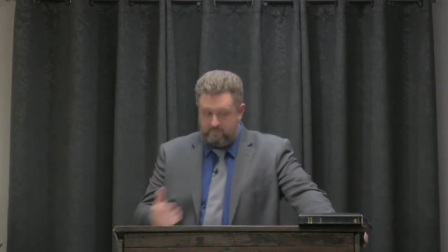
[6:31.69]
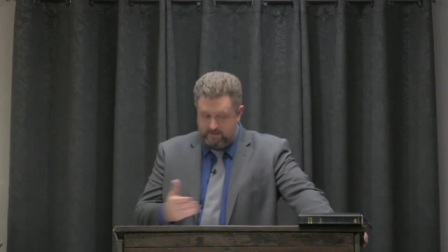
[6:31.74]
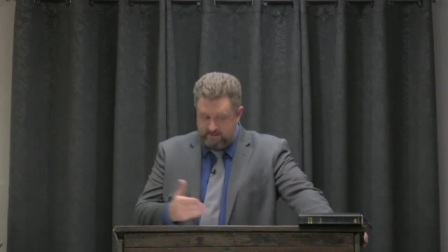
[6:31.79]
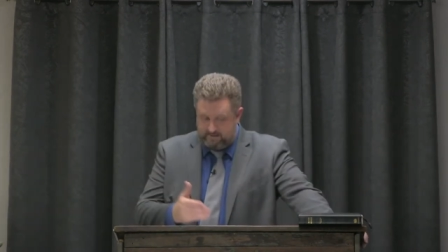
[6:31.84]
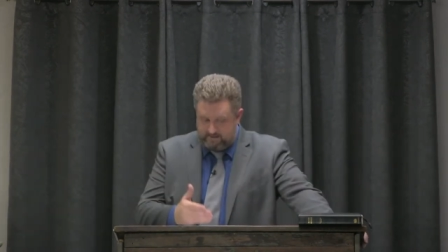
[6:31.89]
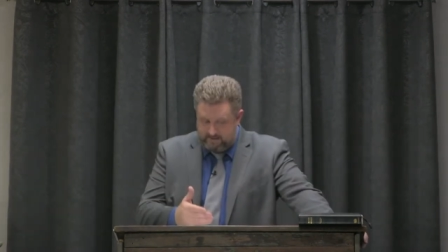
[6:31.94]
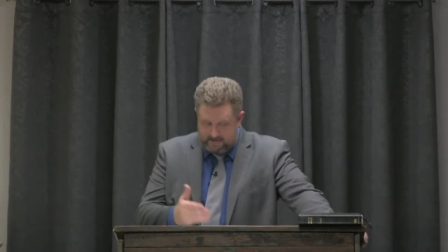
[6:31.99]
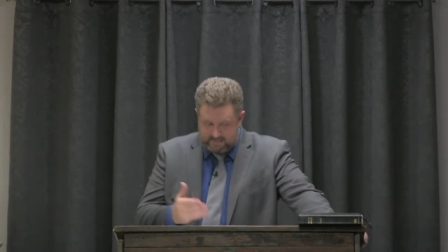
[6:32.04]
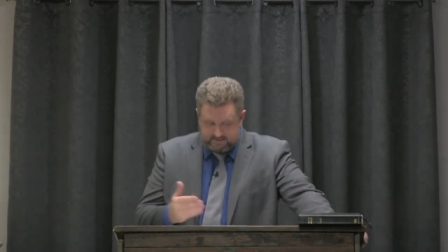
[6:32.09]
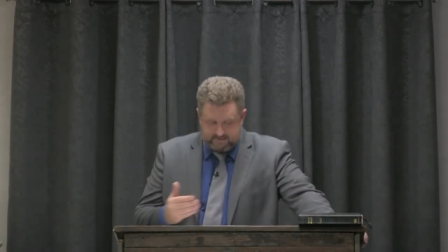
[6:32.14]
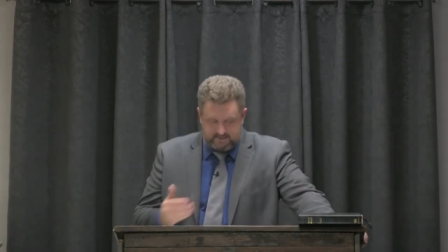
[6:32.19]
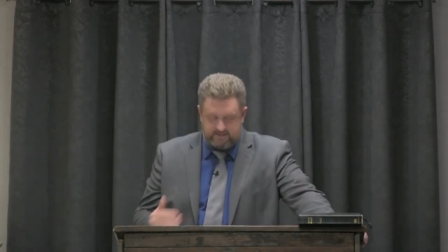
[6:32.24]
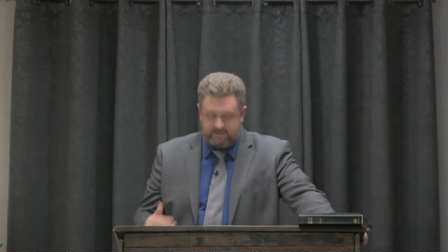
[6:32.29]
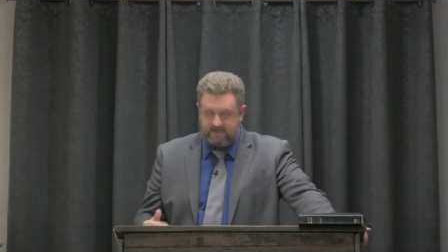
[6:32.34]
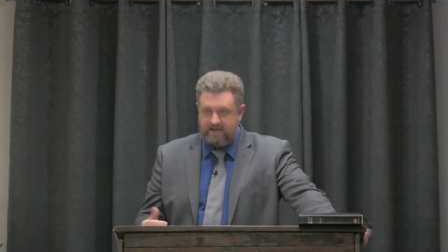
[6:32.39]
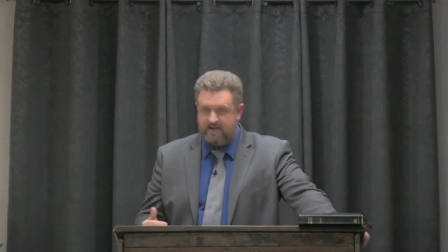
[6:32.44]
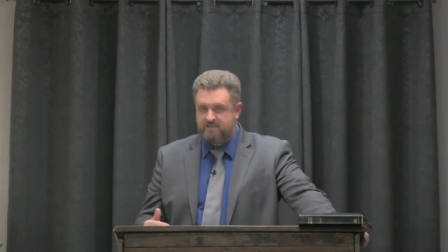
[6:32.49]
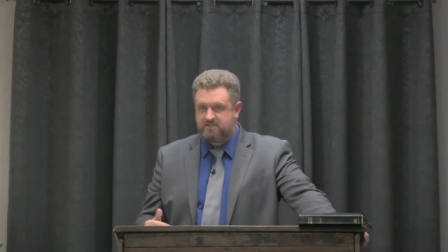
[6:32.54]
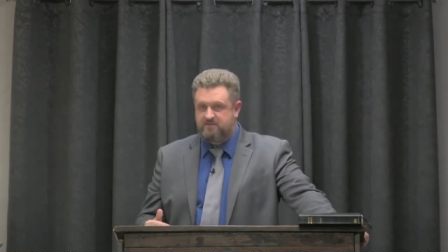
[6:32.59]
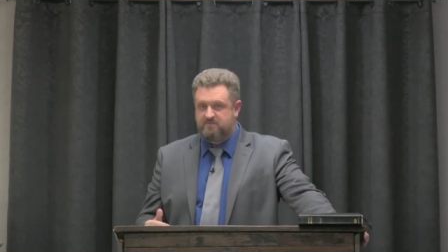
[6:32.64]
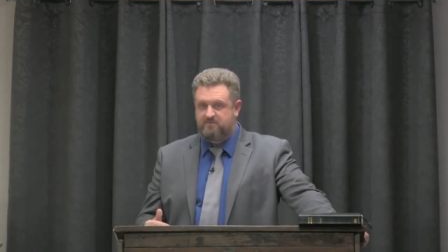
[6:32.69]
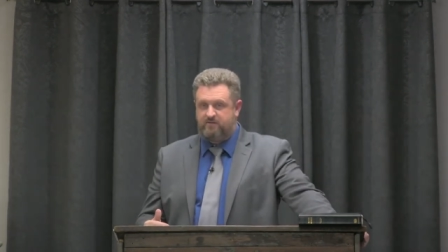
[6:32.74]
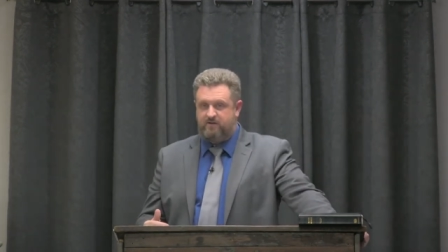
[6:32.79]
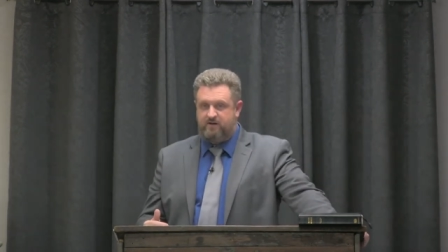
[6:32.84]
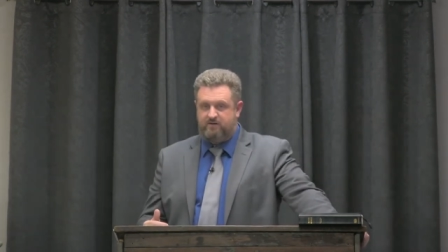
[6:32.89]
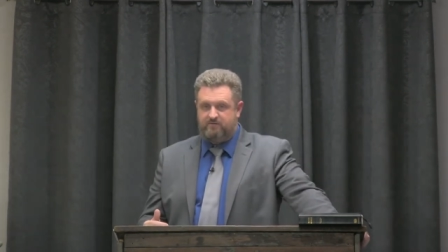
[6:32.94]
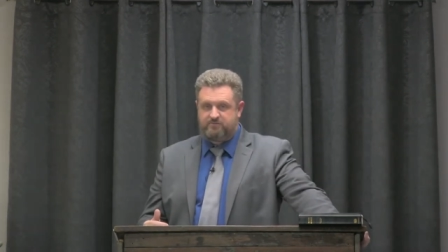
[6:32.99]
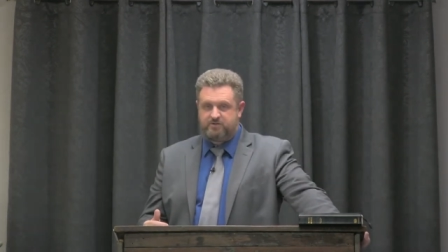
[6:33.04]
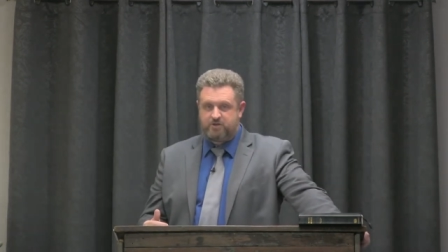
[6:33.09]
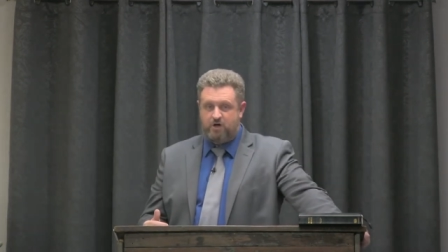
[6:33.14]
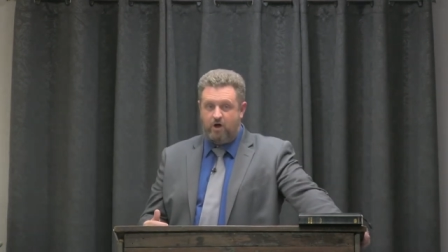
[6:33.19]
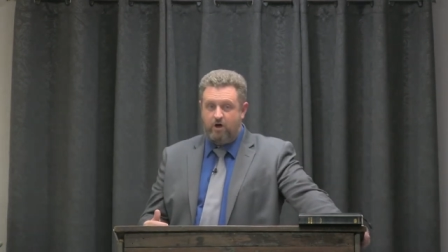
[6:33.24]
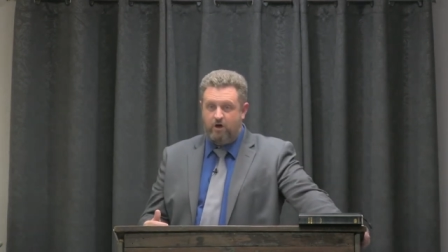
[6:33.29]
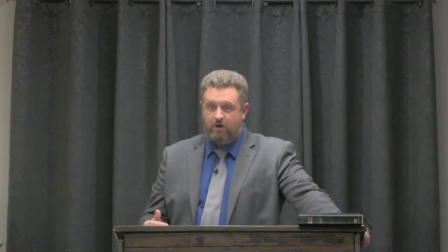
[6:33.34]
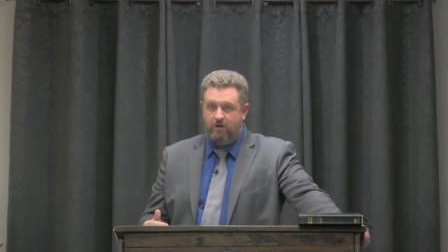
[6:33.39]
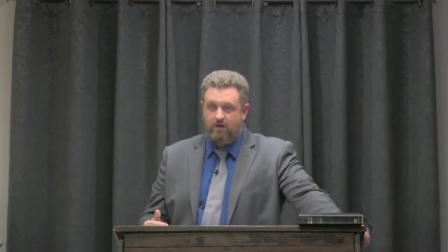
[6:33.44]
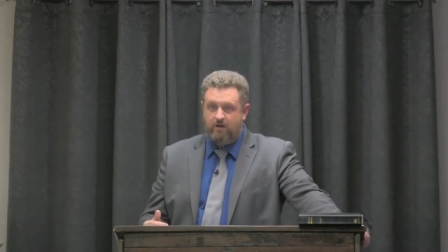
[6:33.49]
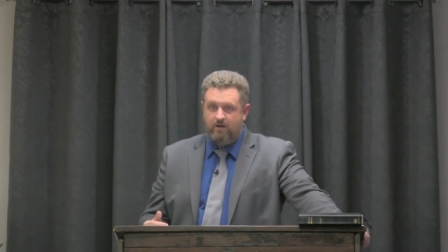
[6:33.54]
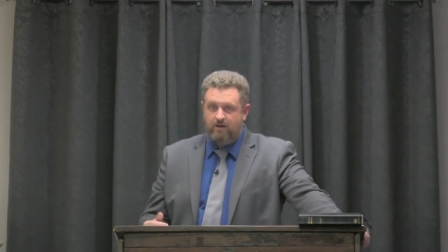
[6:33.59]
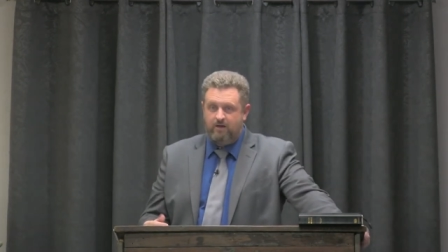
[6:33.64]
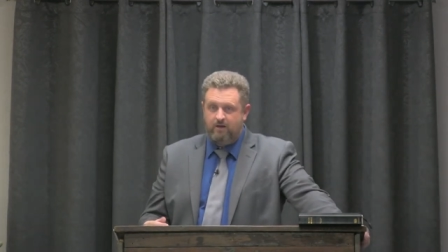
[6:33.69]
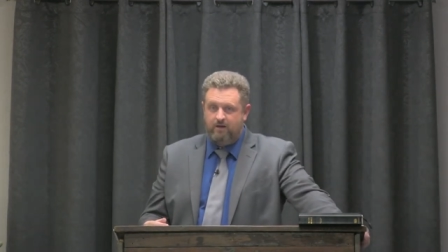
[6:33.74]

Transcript: and as in the case of, of Saul,